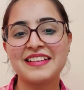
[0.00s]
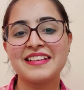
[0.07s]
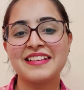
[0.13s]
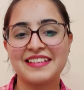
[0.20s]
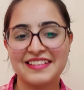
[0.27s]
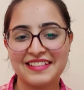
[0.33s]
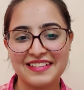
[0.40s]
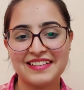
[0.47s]

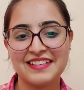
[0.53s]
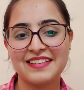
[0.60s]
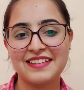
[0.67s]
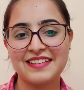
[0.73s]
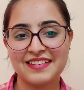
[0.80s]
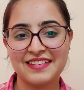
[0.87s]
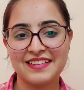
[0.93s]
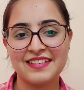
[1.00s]

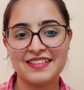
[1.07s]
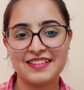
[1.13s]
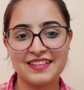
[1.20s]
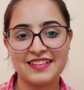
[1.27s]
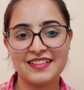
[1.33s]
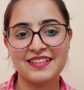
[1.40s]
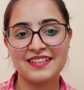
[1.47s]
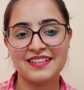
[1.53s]

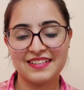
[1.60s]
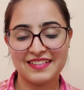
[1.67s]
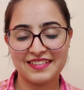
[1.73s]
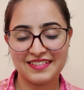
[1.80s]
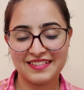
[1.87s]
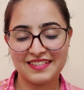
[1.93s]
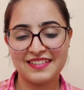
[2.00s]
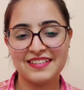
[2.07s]

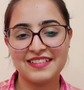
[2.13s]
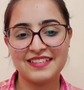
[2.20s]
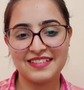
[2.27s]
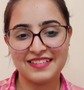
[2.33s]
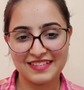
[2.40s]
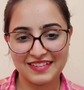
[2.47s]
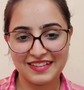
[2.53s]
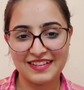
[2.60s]

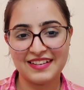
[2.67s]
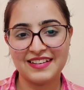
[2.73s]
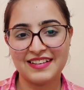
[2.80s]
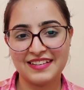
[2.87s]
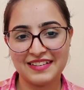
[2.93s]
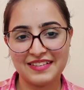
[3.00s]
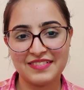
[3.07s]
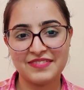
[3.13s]

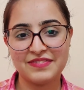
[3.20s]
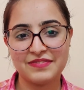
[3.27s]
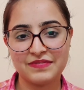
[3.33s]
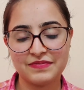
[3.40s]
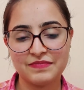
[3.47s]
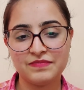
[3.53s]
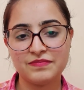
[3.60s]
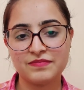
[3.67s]

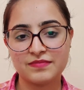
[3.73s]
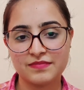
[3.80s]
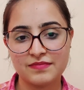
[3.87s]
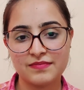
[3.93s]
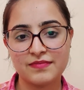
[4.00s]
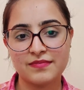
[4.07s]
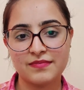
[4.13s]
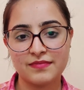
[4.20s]

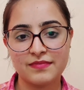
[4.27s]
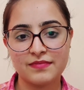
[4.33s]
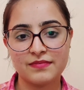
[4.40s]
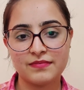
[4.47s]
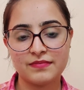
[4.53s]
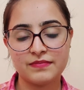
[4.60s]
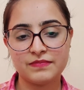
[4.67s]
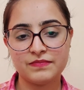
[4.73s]

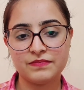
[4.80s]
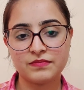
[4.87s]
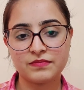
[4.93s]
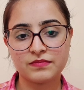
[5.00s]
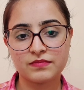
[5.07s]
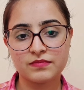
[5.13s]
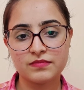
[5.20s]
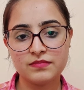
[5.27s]

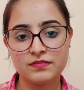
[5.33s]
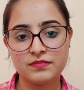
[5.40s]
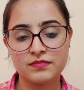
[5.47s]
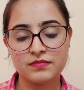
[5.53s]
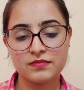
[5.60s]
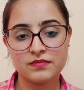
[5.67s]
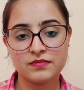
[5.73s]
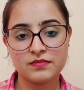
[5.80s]
This person isn't speaking.